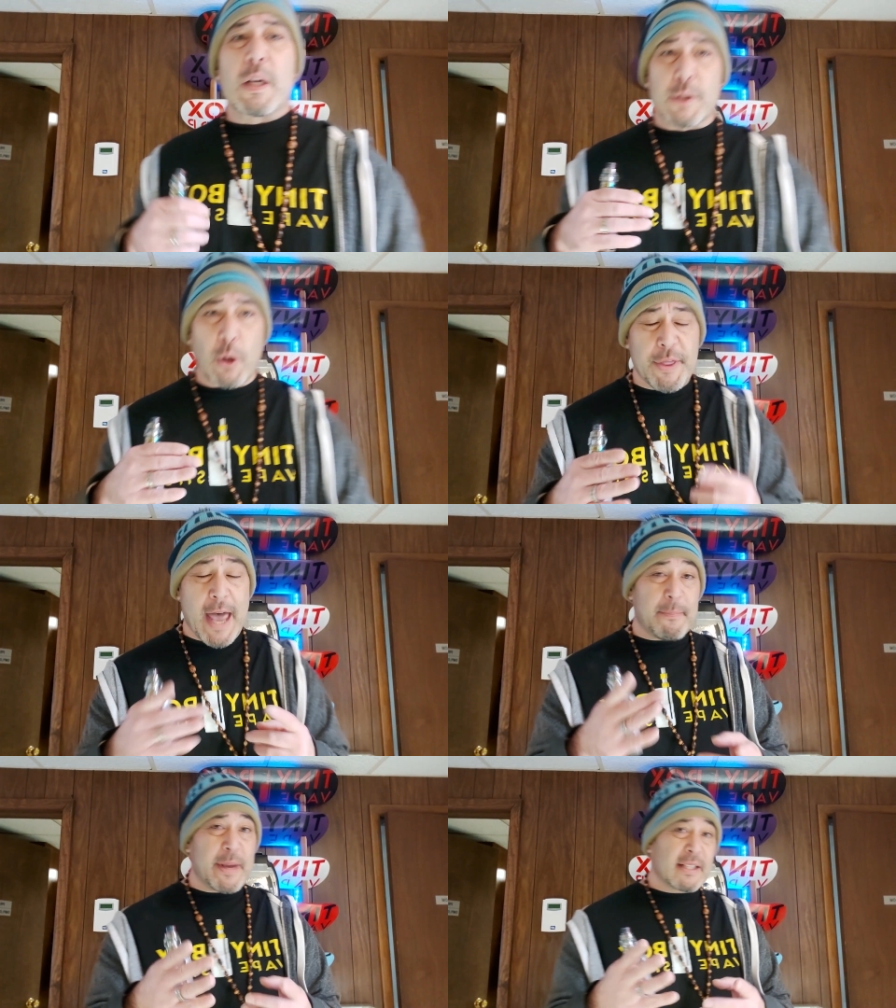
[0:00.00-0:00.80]
So with
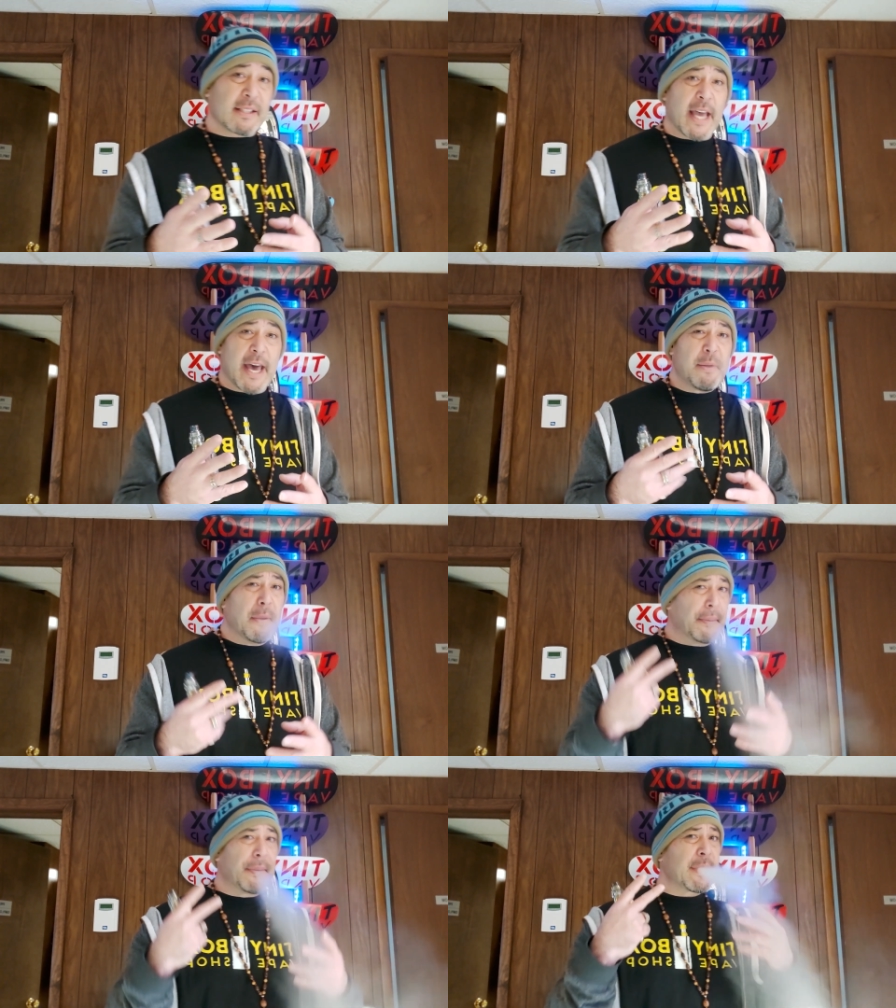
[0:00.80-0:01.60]
that being said,
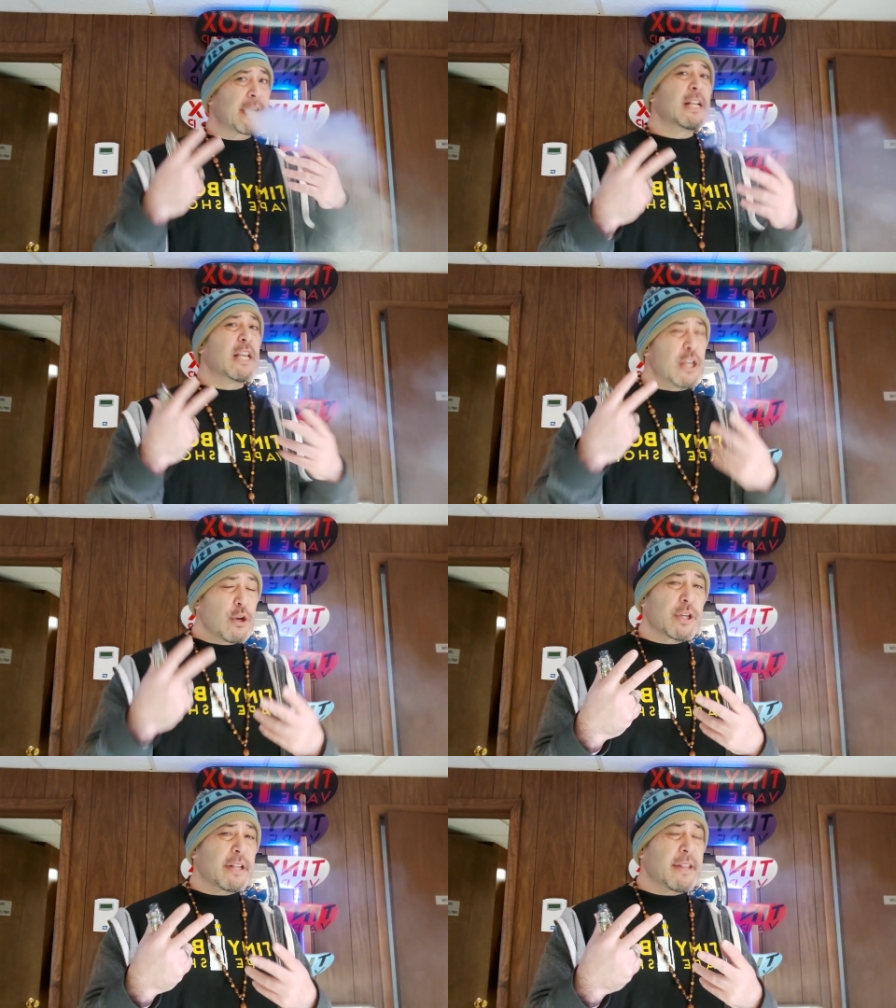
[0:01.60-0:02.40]

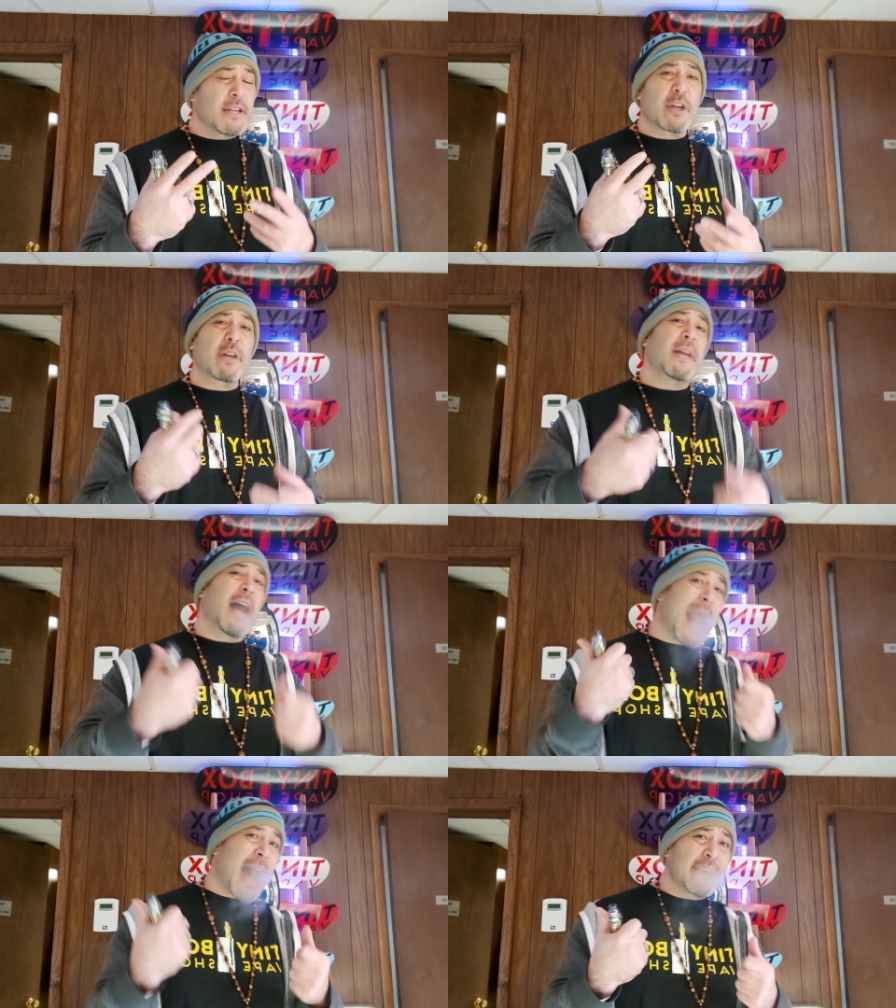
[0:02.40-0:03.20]
usually these are going to be
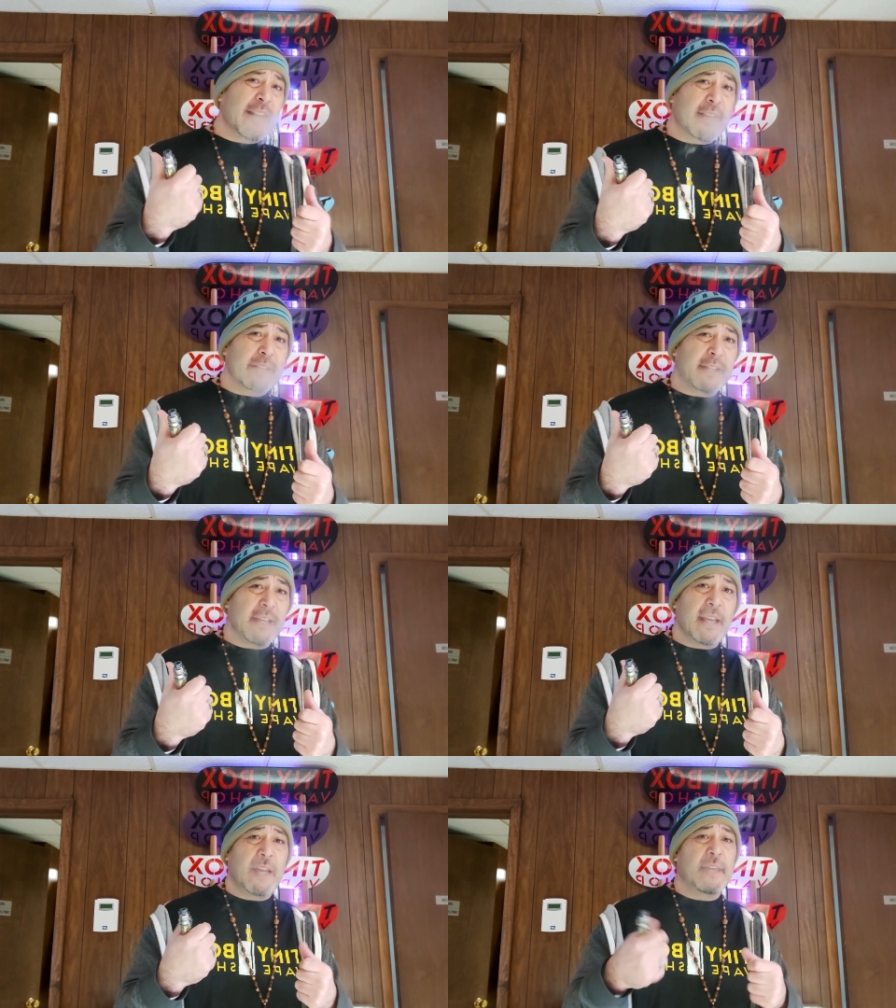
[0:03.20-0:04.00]
high
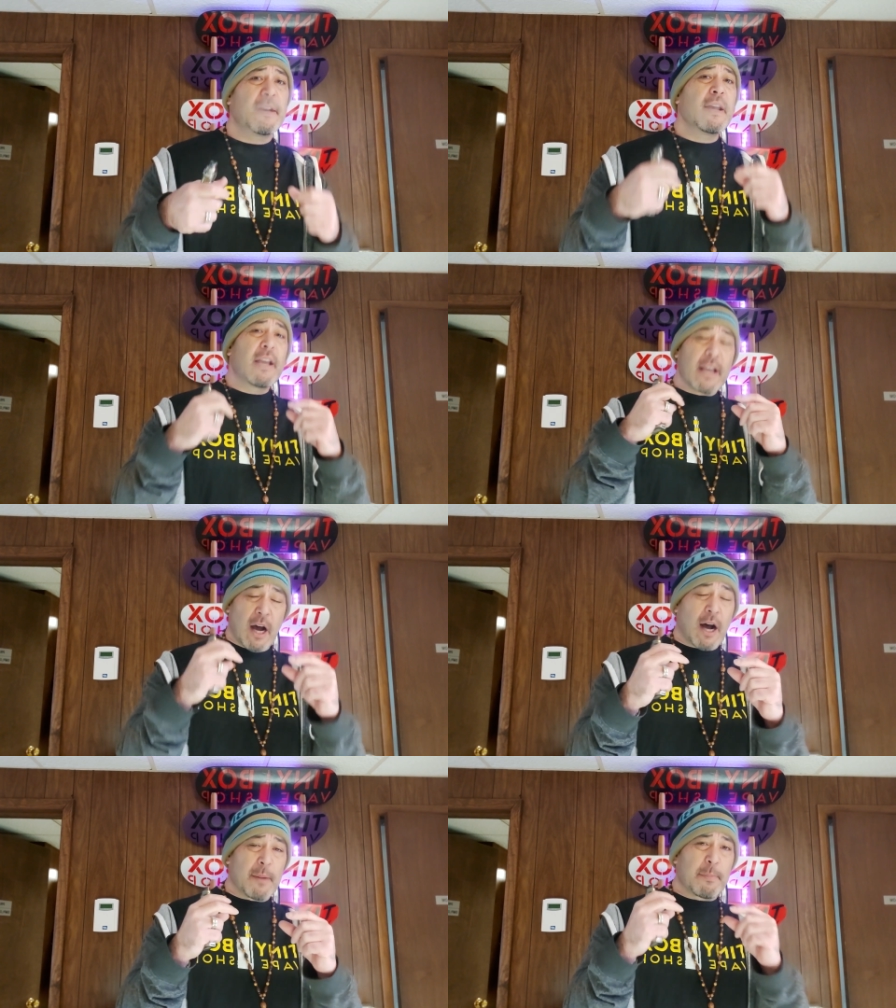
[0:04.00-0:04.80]
nicotine
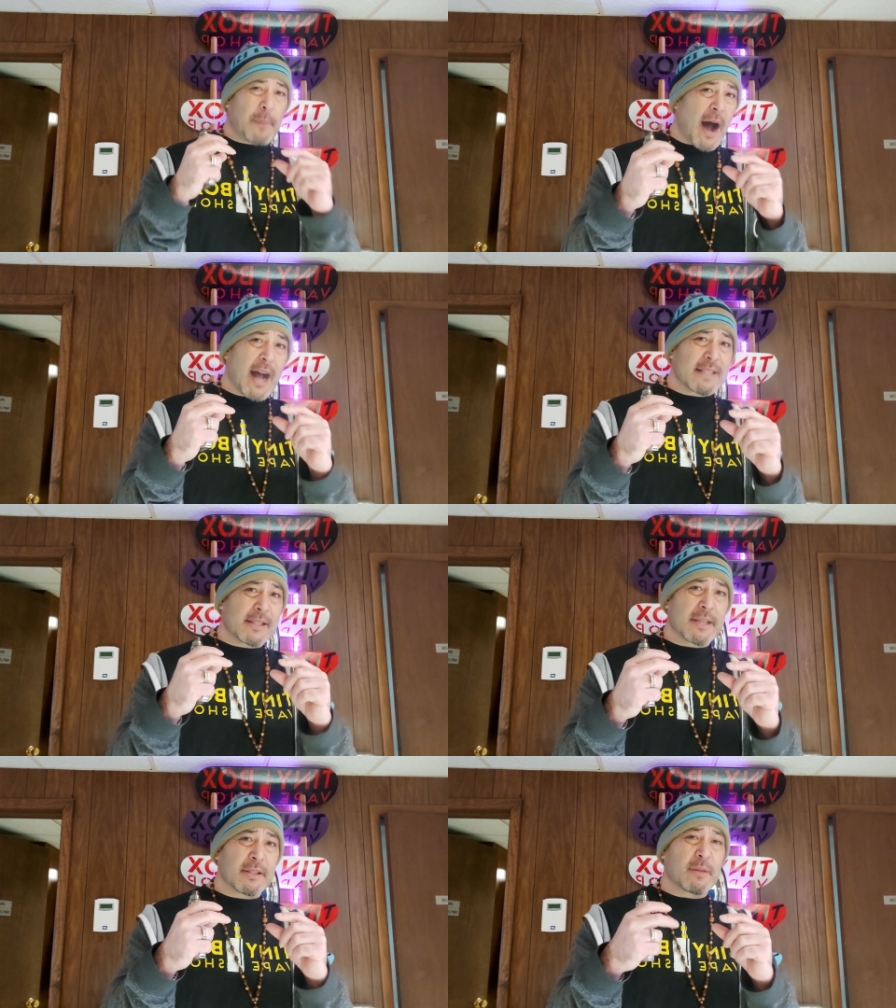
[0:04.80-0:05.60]
pod
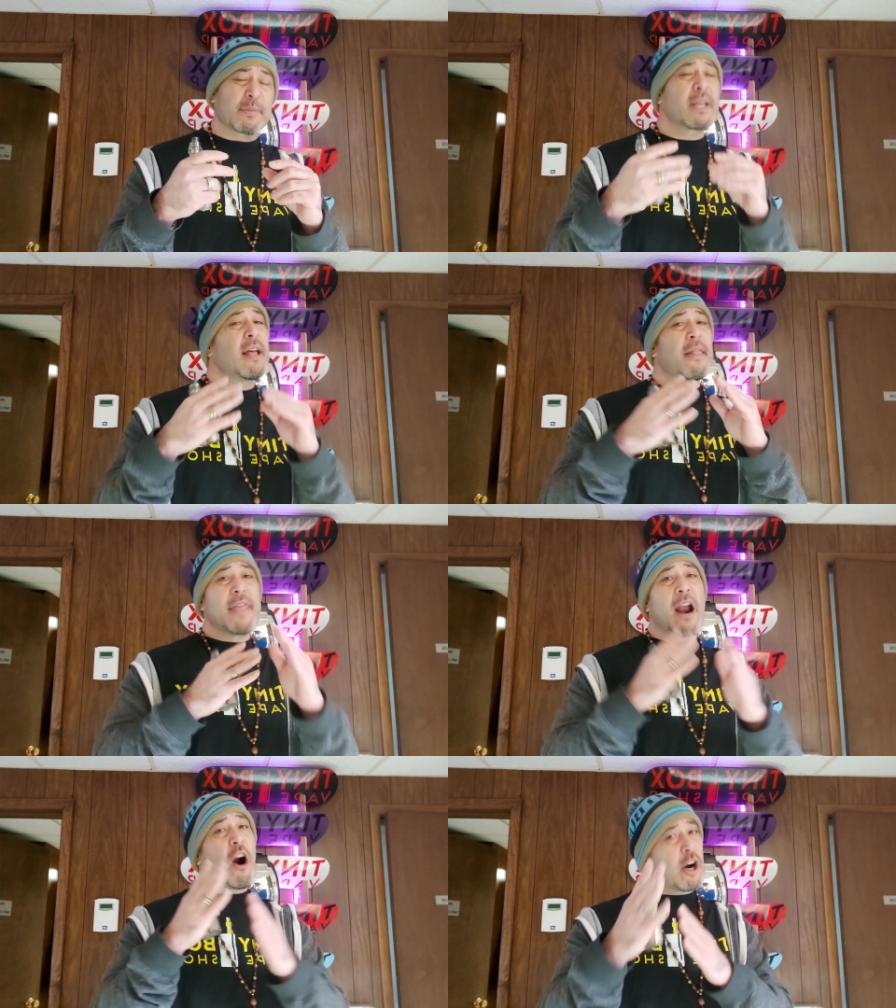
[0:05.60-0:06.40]
systems
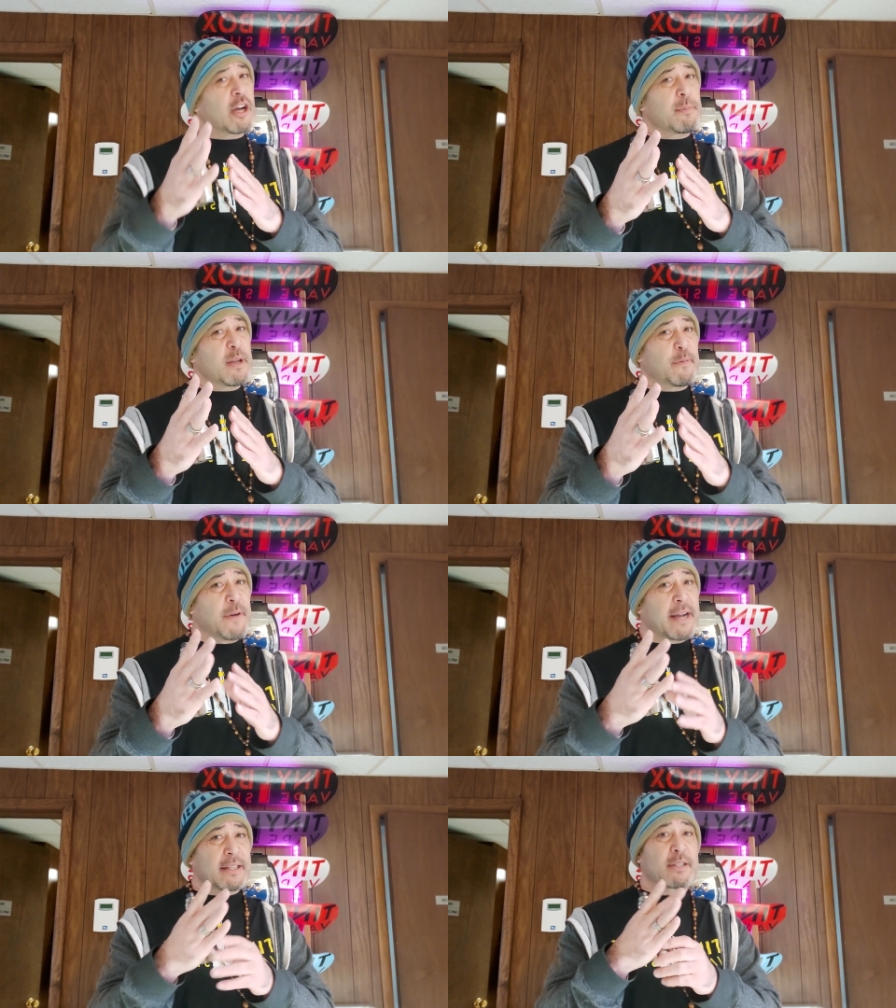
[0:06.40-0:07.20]
that are going to be
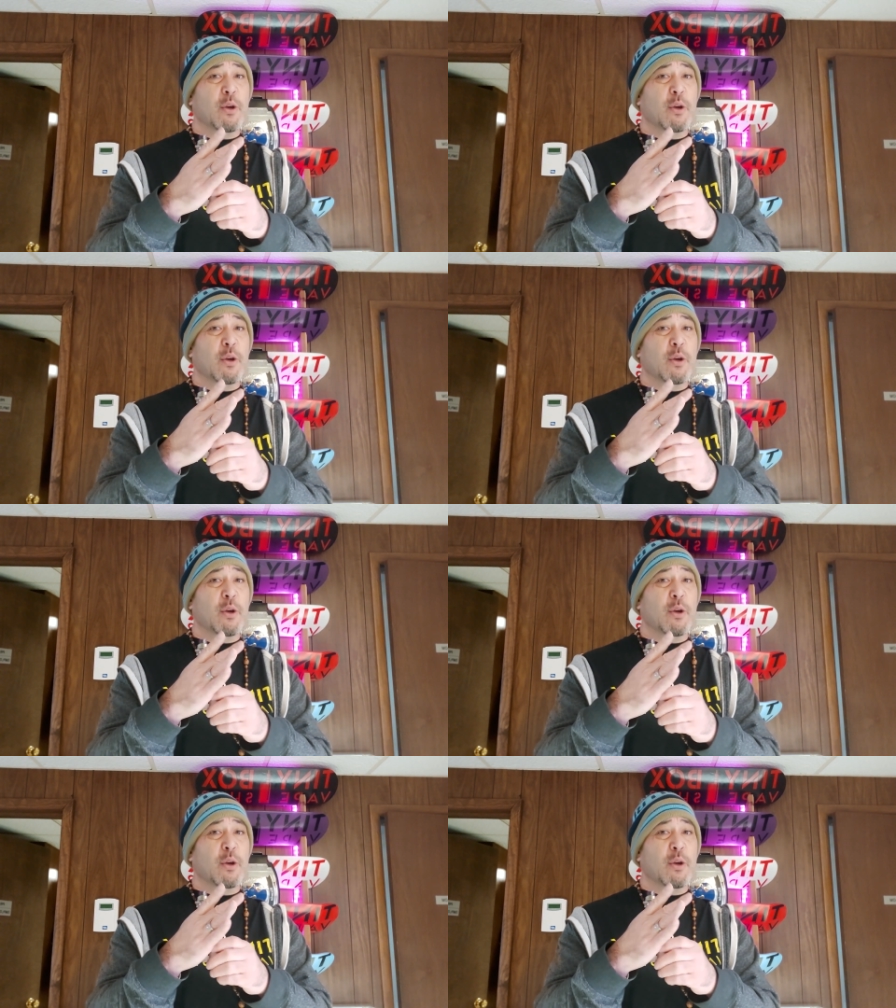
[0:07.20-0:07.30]
affected.